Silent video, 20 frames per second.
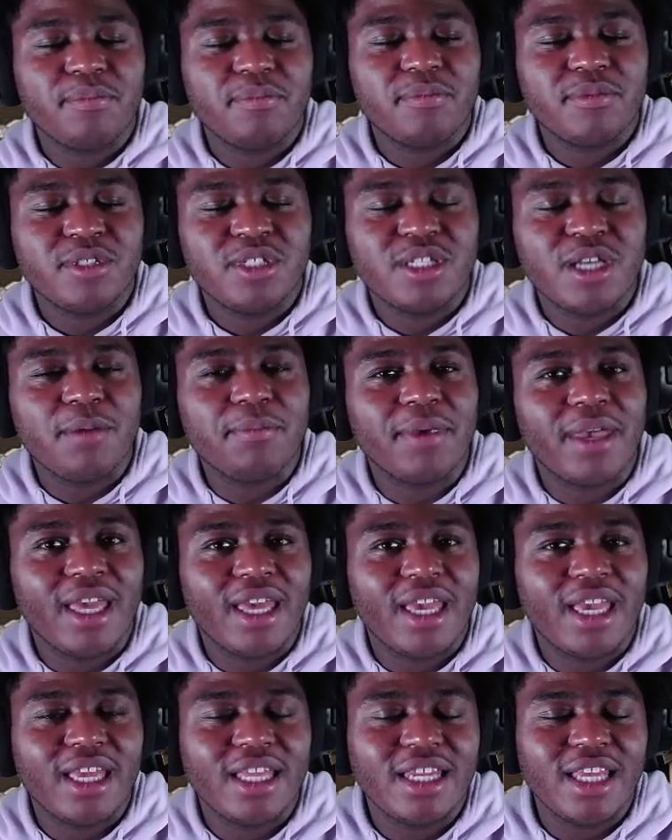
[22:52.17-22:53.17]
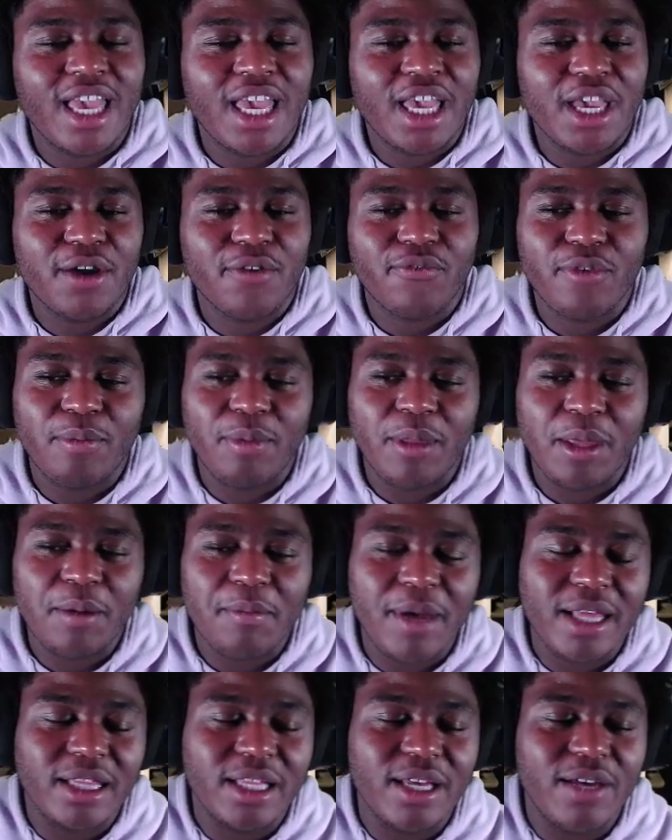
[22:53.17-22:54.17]
jump in and hear from them.
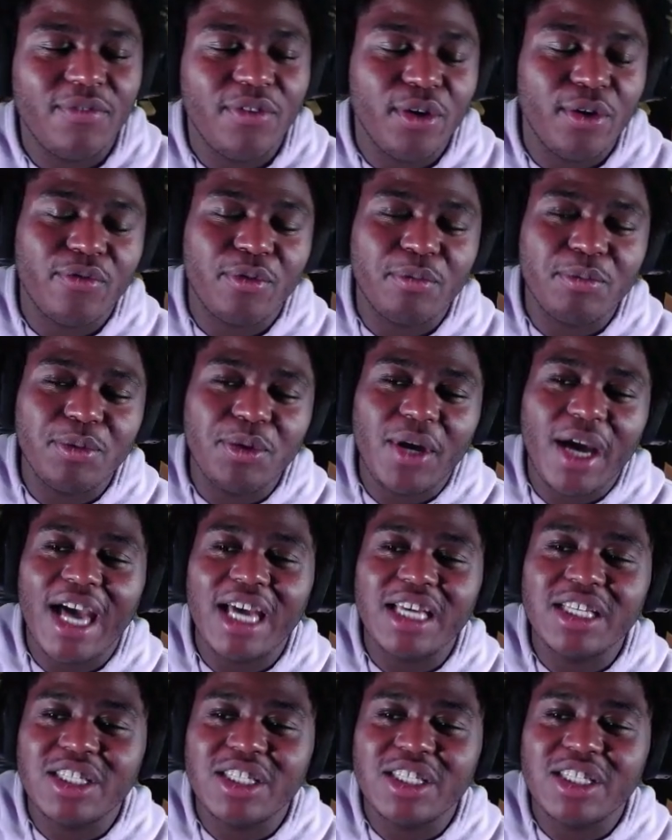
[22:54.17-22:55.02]
I love hearing from you guys.